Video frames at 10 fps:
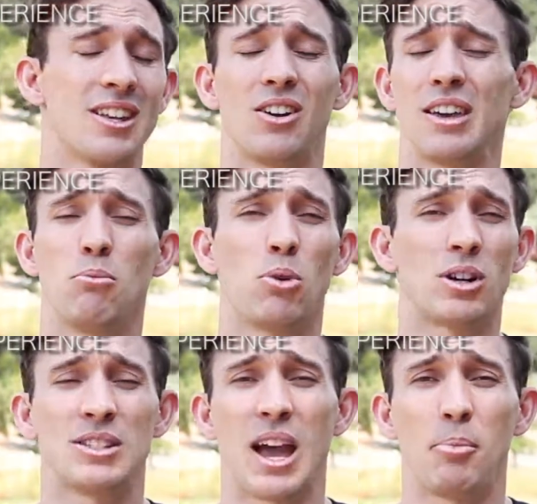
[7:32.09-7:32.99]
and I'll give more
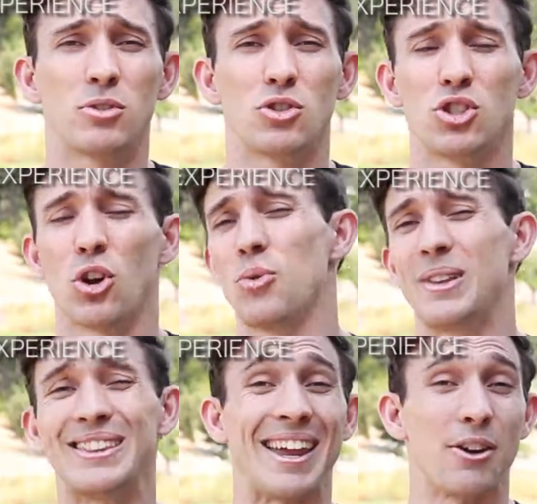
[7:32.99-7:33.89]
examples and show you
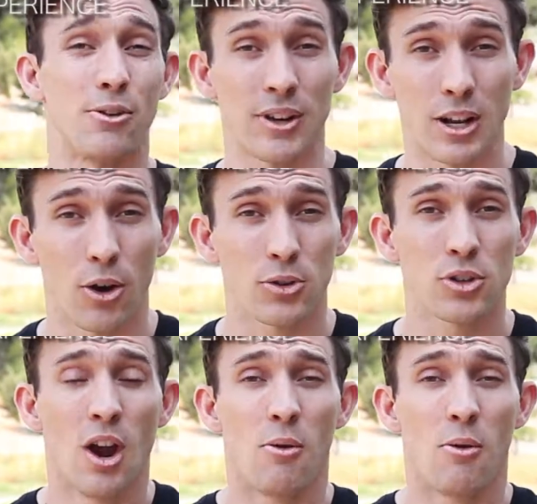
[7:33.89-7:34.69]
in later videos.